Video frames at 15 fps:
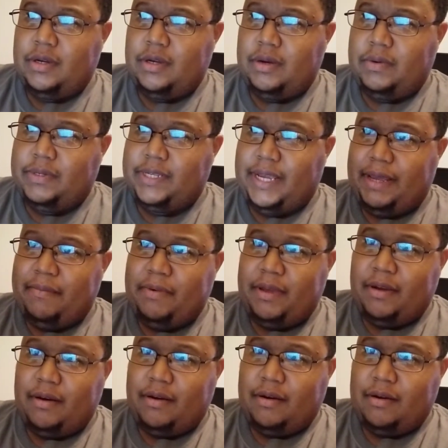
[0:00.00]
I want to say
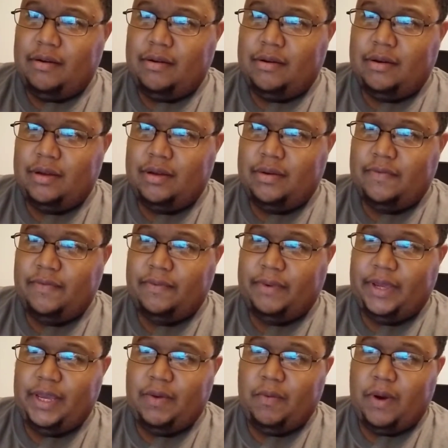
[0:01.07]
NPR, from
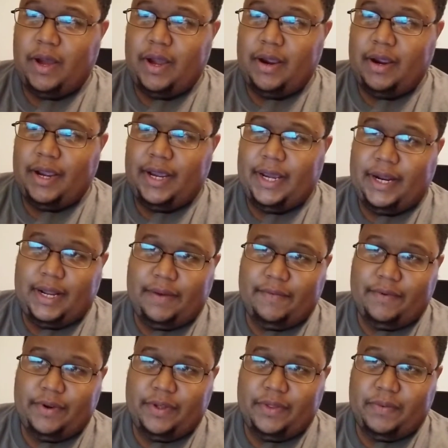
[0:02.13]
GeekWire, and I have
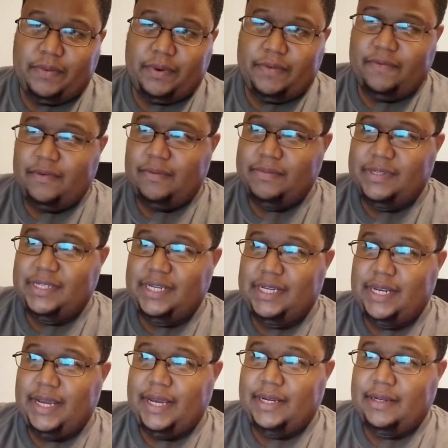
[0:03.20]
another one from
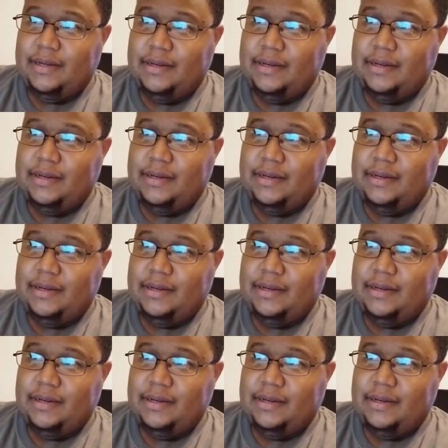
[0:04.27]
CNET.